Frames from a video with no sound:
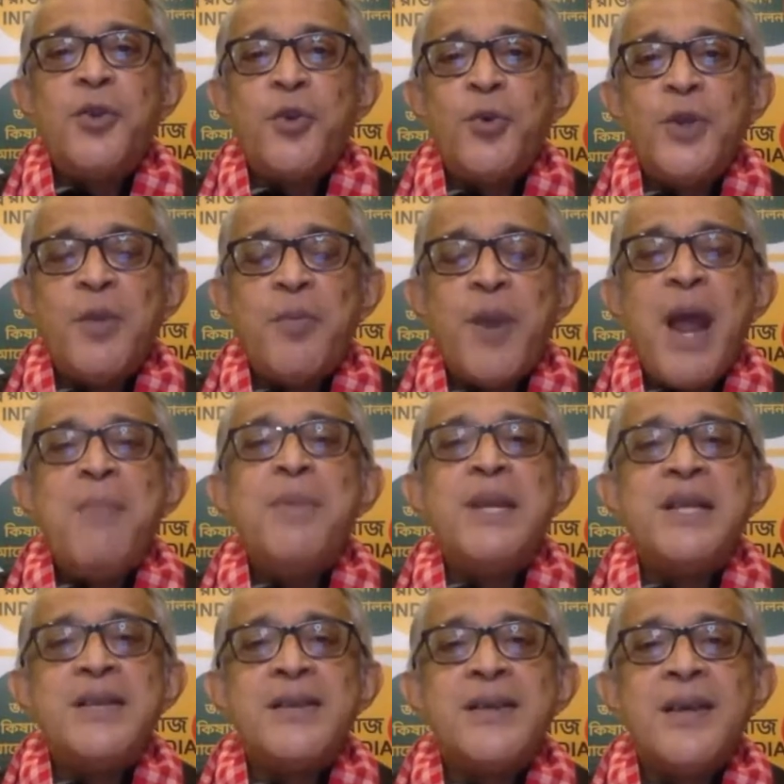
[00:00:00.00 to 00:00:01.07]
through the Prime
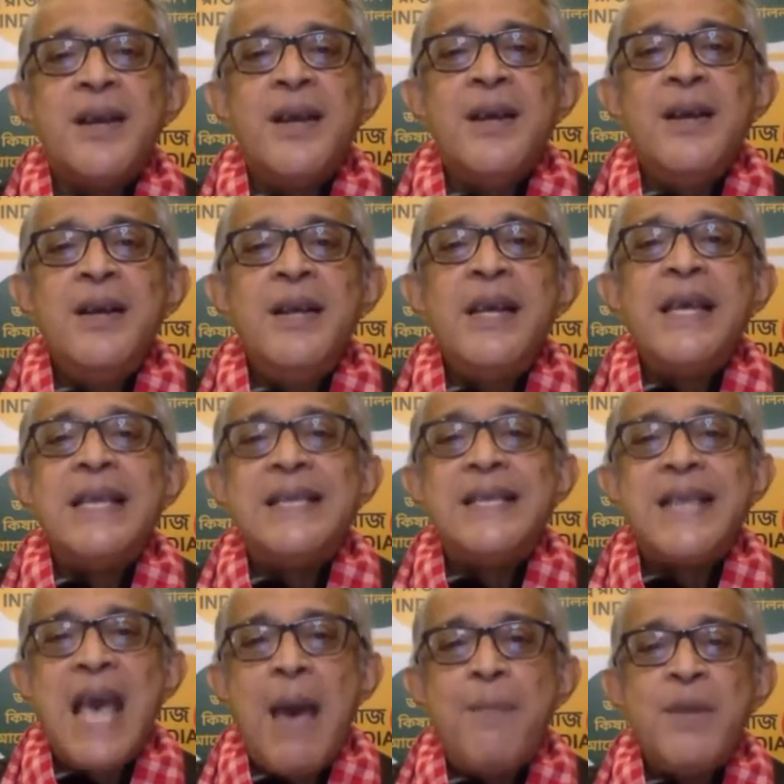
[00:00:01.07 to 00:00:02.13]
Minister, his
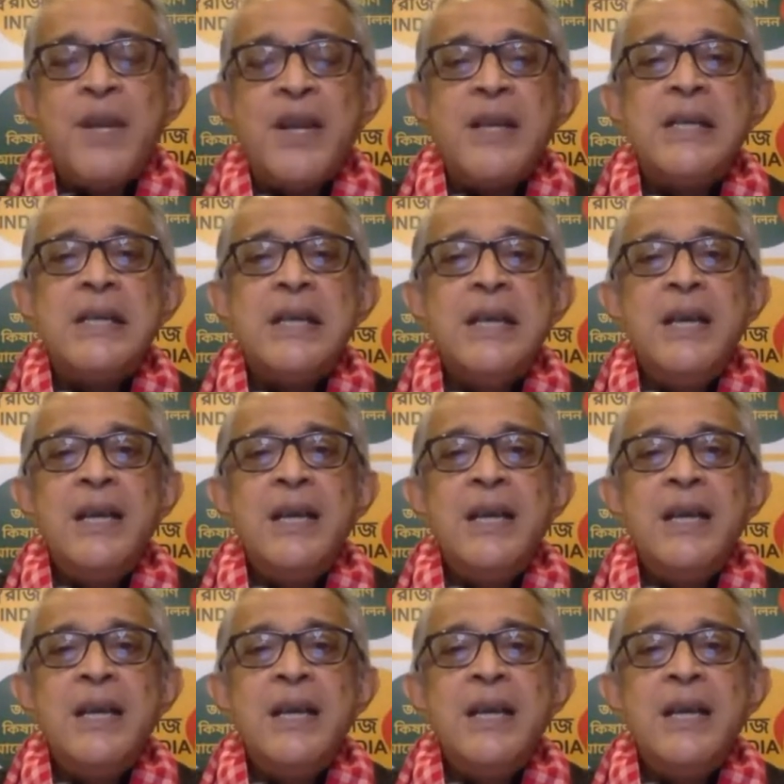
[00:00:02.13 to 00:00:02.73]
cabinet,